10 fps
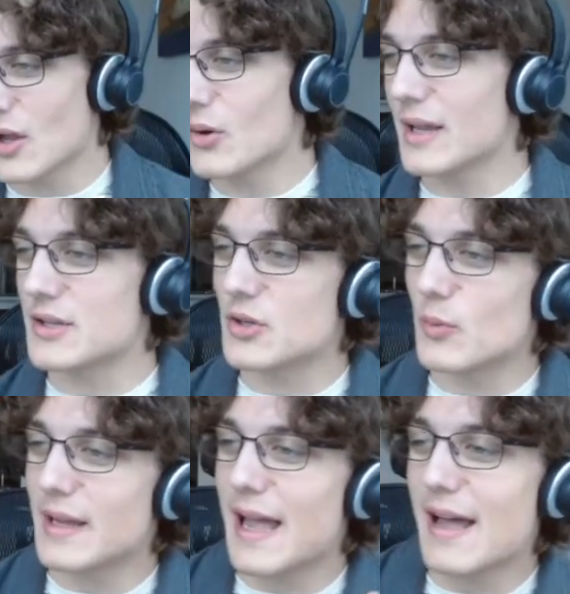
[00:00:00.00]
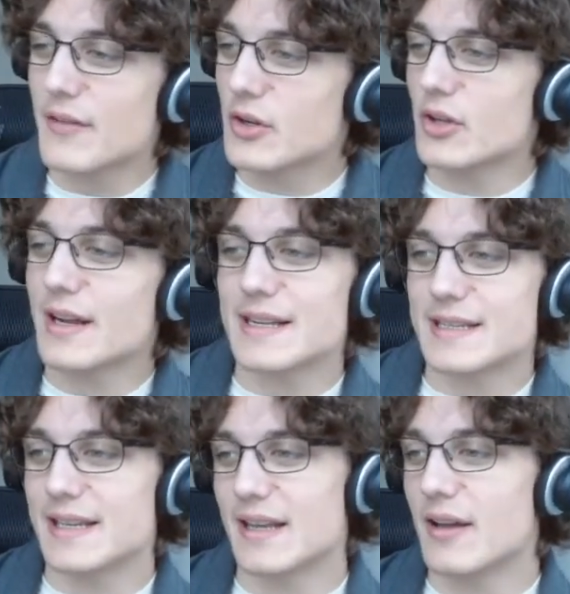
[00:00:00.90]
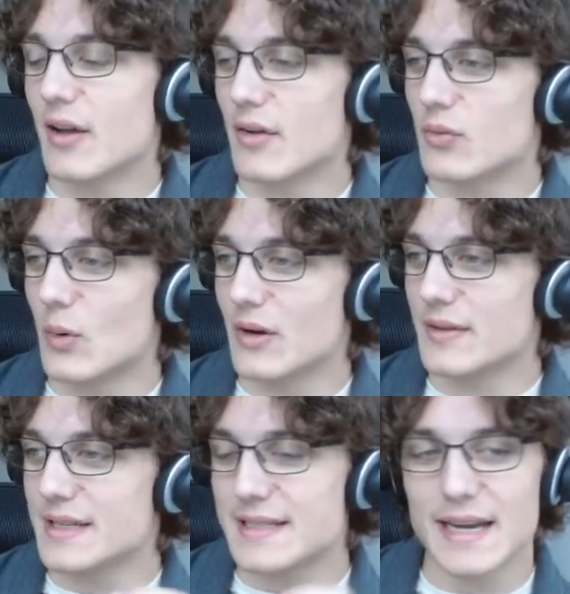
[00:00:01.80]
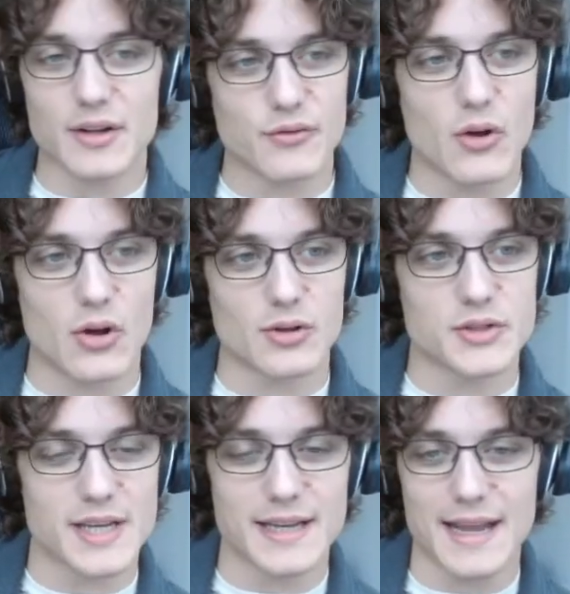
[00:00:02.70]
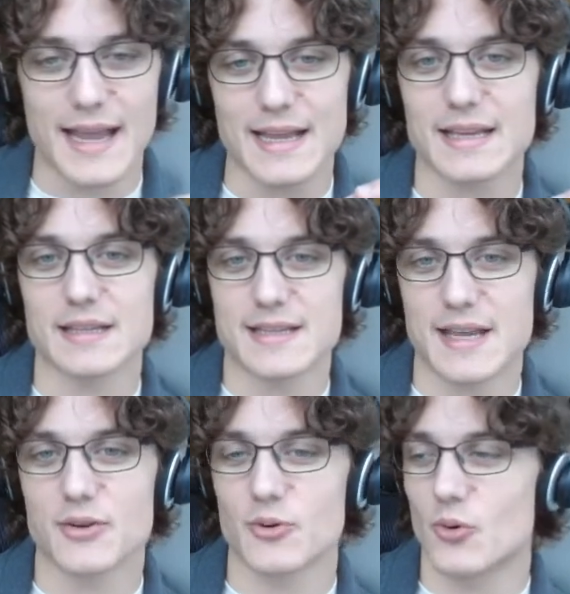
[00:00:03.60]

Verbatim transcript: Okay, so we have a good idea of where the data falls in a standard